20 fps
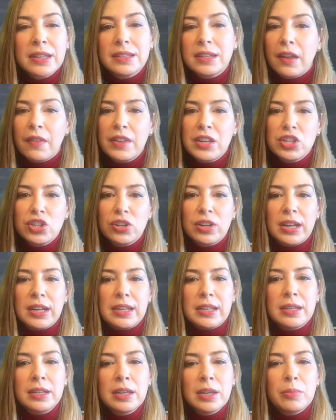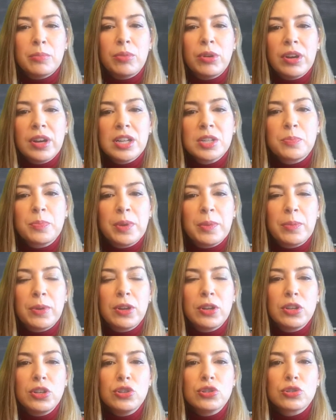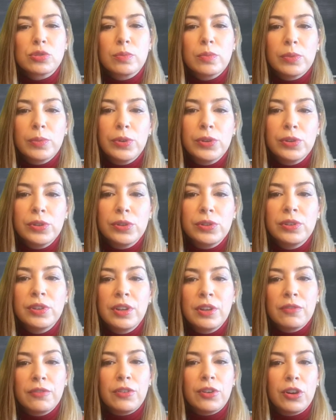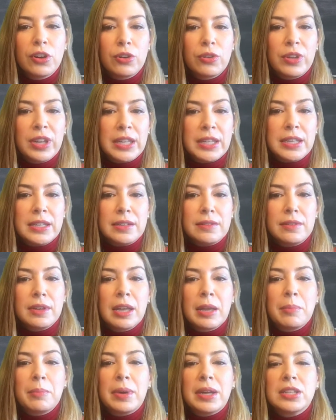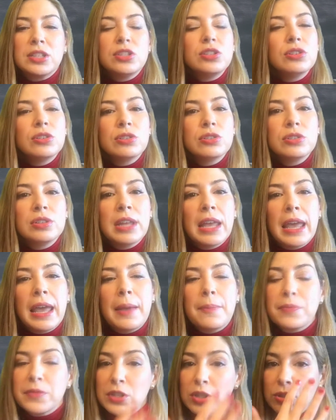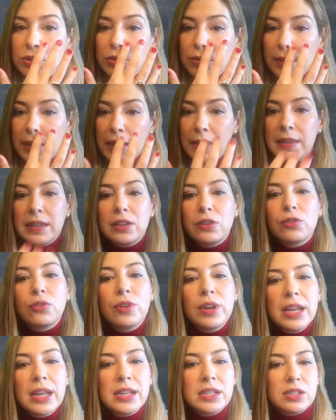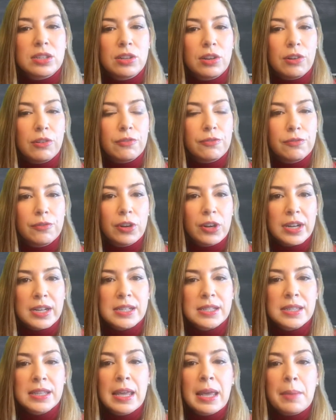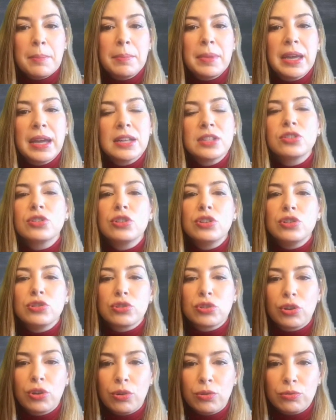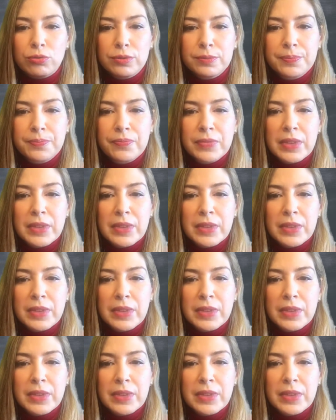Traditionally, British people used wood for heating, but due to the decrease of forest, began to use coal.